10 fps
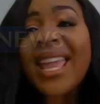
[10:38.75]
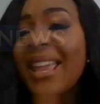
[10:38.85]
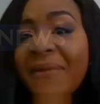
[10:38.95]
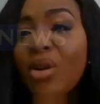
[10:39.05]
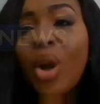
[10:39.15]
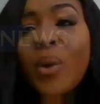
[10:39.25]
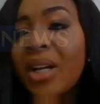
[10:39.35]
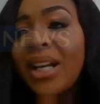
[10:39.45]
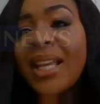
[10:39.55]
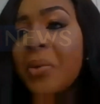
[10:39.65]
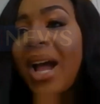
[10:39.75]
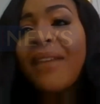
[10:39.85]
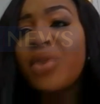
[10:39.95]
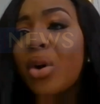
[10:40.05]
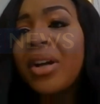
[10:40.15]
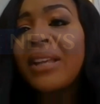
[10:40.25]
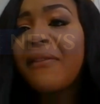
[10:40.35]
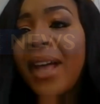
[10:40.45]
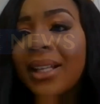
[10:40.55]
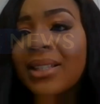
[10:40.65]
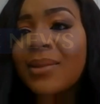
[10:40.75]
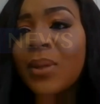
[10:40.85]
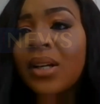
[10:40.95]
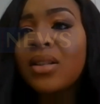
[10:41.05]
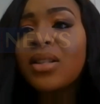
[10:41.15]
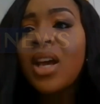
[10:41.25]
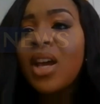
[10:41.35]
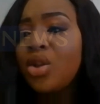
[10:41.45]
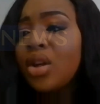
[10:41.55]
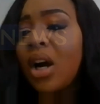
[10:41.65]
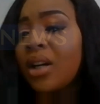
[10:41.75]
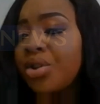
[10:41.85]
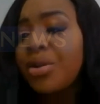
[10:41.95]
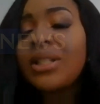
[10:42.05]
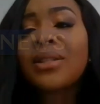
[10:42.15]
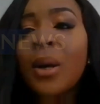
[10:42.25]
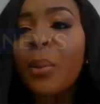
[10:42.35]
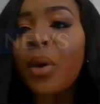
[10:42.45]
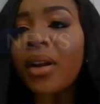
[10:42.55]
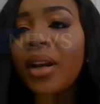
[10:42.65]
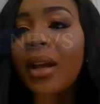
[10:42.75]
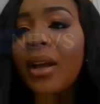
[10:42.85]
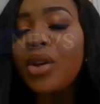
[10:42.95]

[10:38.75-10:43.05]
Even locally, it will have knock-on effects because you can't train someone,